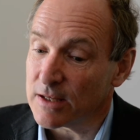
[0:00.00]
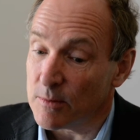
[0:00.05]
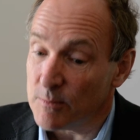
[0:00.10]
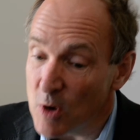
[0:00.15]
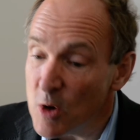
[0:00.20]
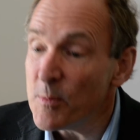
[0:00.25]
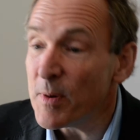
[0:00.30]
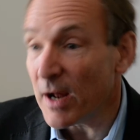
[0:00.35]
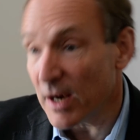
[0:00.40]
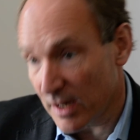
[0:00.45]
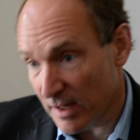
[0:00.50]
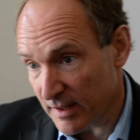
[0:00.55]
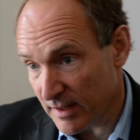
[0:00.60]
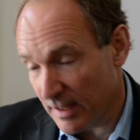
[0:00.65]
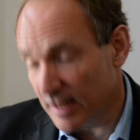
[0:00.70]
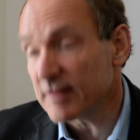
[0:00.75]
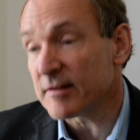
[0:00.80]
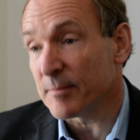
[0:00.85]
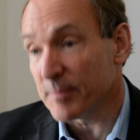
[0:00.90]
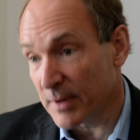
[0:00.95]

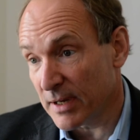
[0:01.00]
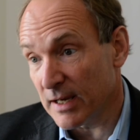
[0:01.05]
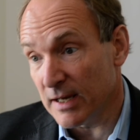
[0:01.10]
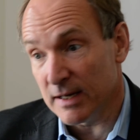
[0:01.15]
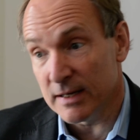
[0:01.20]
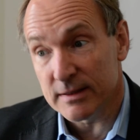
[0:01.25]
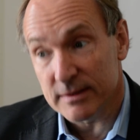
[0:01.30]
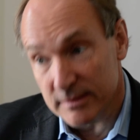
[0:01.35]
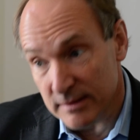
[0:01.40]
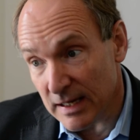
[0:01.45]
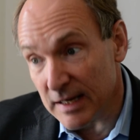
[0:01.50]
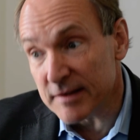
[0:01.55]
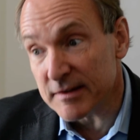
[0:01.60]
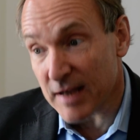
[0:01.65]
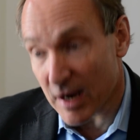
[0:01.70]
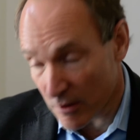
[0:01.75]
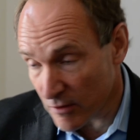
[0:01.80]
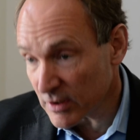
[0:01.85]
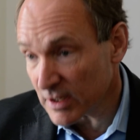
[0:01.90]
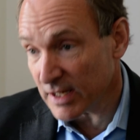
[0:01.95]
Mobile is
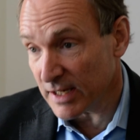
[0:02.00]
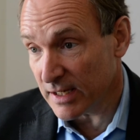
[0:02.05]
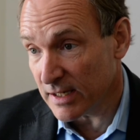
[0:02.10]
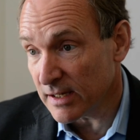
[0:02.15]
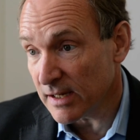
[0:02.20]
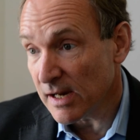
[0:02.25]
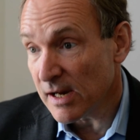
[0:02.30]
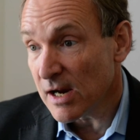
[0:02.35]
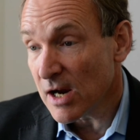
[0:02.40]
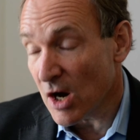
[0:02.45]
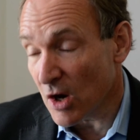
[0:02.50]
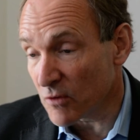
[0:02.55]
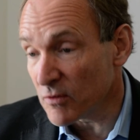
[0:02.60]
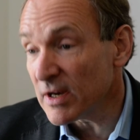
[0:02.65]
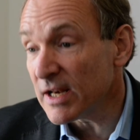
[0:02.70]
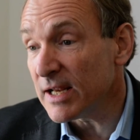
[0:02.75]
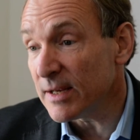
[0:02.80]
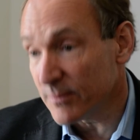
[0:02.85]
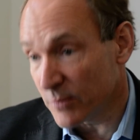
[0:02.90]
currently a really